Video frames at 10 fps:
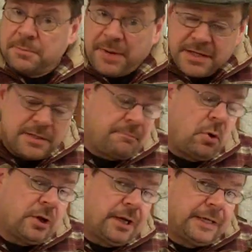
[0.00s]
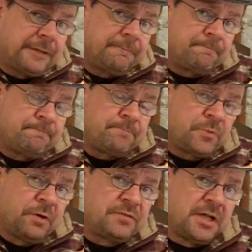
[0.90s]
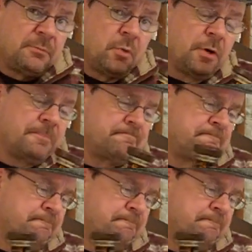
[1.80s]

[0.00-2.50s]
independent bottling of Dalmore,